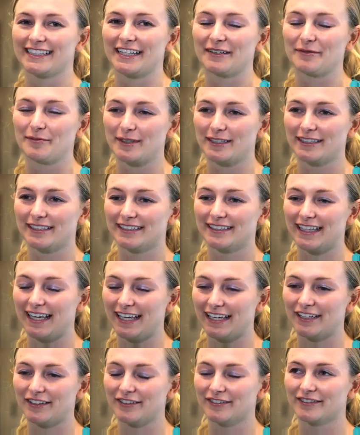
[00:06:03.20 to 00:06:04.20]
say, but
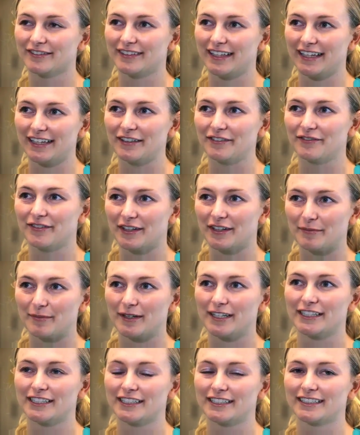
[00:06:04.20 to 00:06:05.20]
thank you very
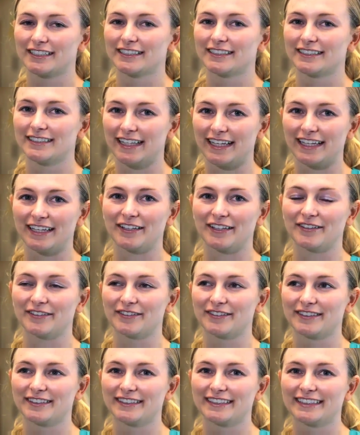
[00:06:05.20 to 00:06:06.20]
much. Thank
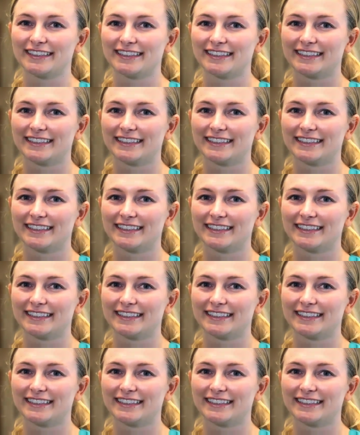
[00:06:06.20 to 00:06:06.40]
you.